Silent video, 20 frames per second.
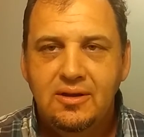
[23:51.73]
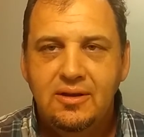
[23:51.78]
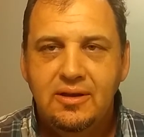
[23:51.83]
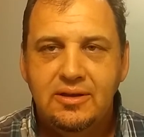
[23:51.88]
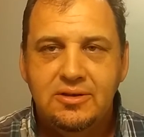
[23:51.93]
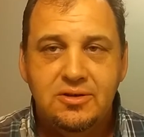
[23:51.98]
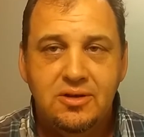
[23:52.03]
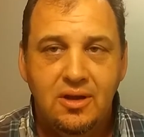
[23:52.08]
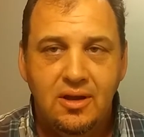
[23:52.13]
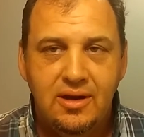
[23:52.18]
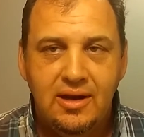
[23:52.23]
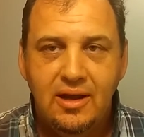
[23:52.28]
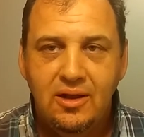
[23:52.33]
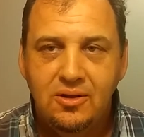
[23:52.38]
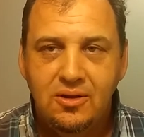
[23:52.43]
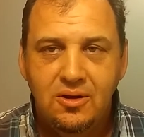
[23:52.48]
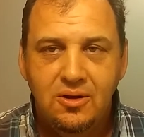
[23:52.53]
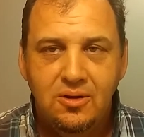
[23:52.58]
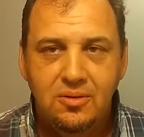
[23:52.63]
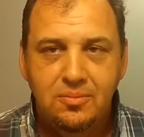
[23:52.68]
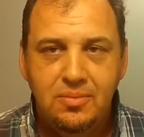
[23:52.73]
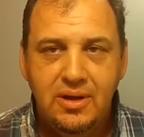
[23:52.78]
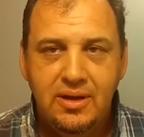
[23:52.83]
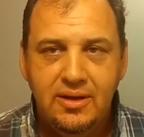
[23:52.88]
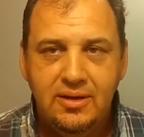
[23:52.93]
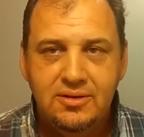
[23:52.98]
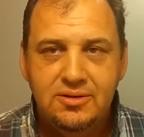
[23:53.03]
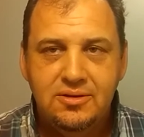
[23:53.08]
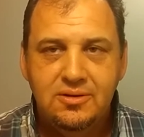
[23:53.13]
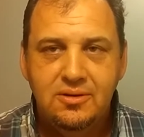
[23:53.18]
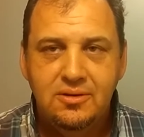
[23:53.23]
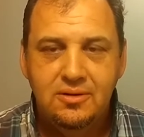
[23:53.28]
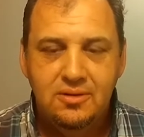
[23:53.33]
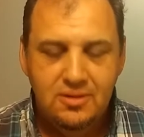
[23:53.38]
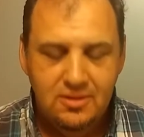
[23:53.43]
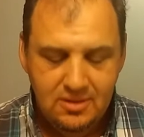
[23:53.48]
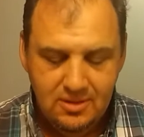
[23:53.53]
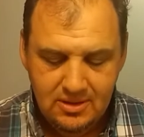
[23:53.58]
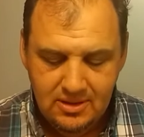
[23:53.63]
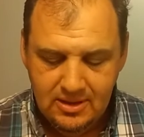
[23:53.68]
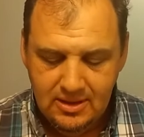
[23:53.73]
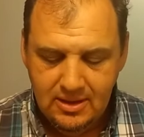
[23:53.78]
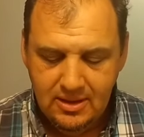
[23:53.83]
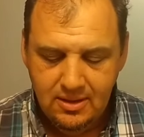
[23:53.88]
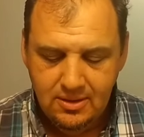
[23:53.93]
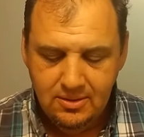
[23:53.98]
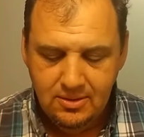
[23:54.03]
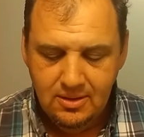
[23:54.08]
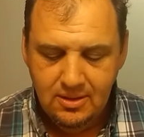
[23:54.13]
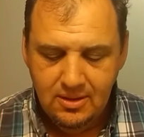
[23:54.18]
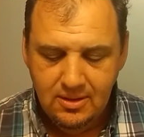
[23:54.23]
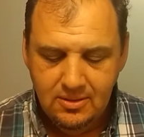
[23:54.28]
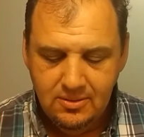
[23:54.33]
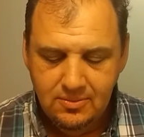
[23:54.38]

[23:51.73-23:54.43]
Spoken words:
it's not alcohol based, and